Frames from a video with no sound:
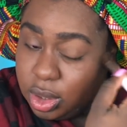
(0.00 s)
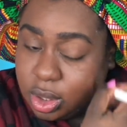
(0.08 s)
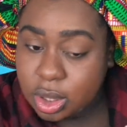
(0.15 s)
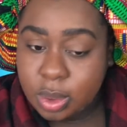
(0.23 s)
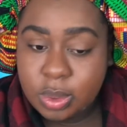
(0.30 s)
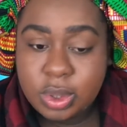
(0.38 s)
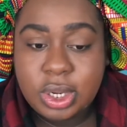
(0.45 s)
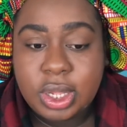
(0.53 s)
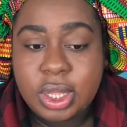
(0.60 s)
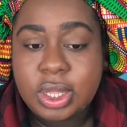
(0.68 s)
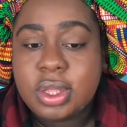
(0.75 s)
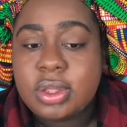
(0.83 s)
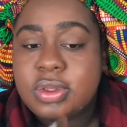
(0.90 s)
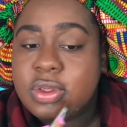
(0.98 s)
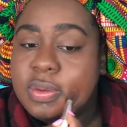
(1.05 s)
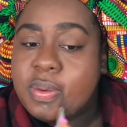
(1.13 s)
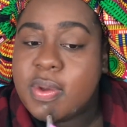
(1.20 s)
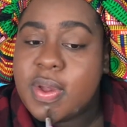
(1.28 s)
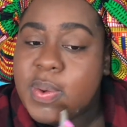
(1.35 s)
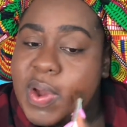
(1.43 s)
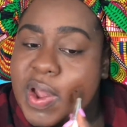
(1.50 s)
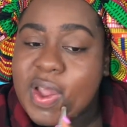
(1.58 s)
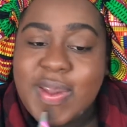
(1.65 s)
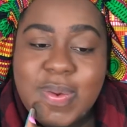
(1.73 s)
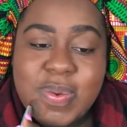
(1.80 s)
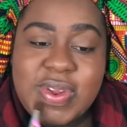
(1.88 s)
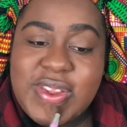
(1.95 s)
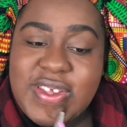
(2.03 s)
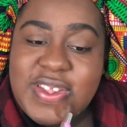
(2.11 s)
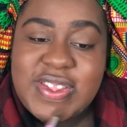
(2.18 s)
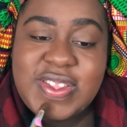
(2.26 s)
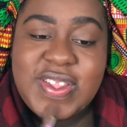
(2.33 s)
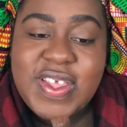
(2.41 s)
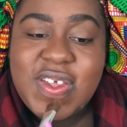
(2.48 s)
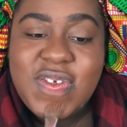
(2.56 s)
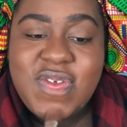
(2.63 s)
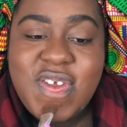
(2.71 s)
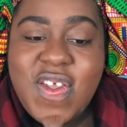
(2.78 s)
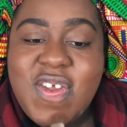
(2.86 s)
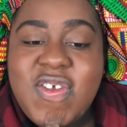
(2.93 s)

I hope one day I can get to the point where I can release stuff